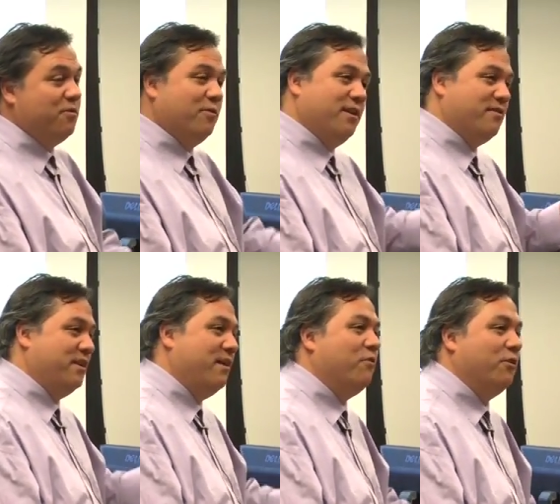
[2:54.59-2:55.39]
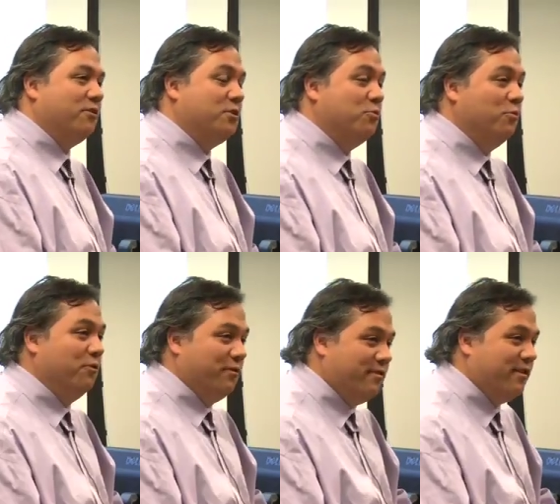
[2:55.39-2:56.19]
so he doesn't have all the
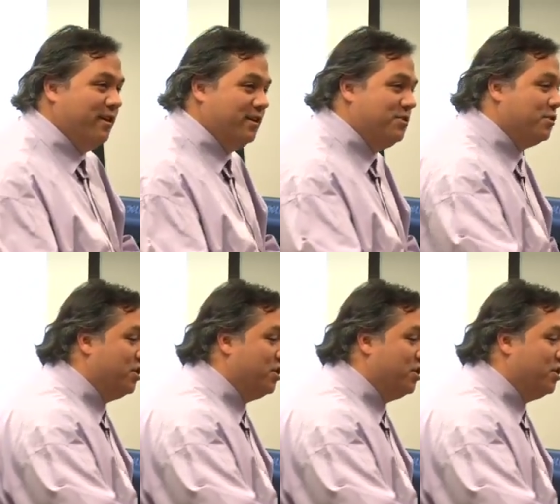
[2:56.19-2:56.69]
tools to